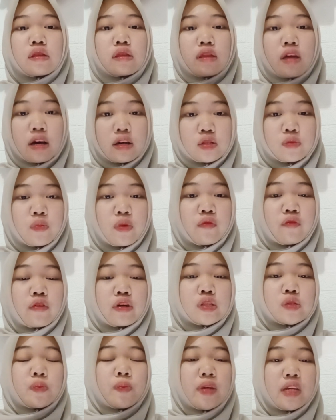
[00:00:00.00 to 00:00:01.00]
thoughts
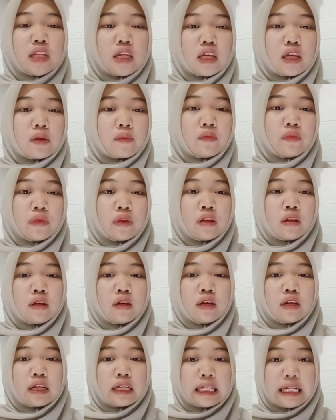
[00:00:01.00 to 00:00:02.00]
before speaking.
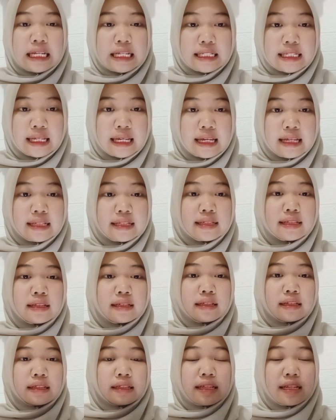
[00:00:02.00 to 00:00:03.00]
This is
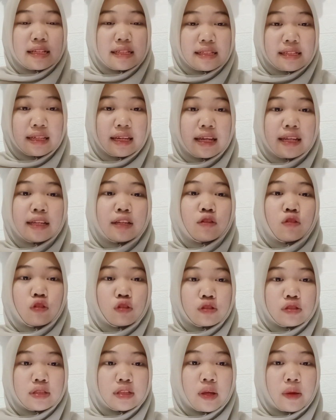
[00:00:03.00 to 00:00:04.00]
this
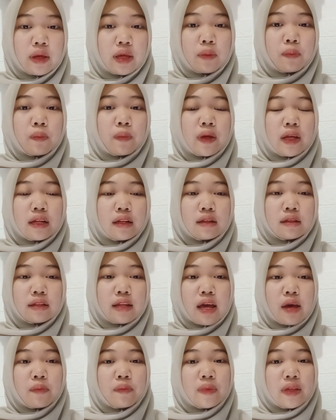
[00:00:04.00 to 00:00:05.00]
includes the
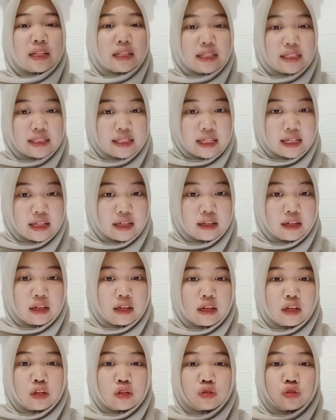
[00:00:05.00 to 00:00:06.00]
ability
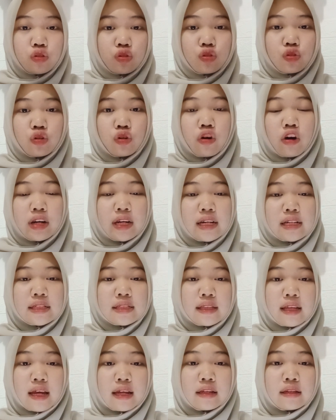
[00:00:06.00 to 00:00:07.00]
to
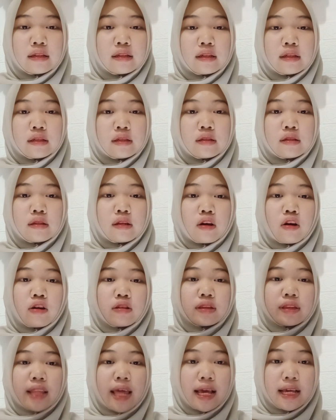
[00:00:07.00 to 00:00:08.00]
understand the
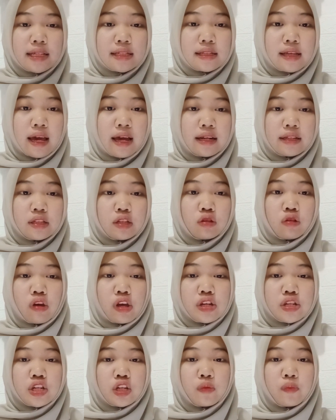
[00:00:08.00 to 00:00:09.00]
context and
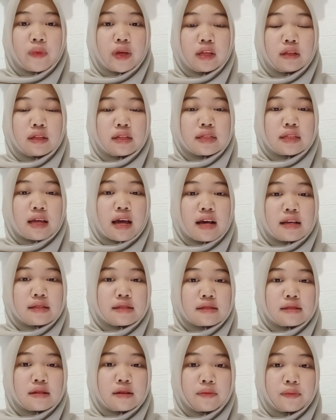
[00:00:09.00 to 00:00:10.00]
situation being
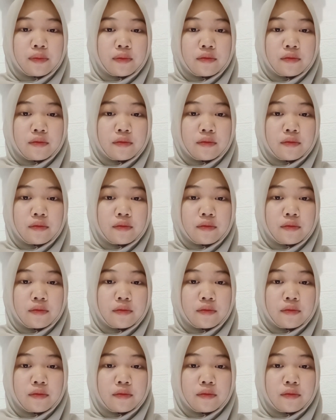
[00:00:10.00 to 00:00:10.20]
discussed.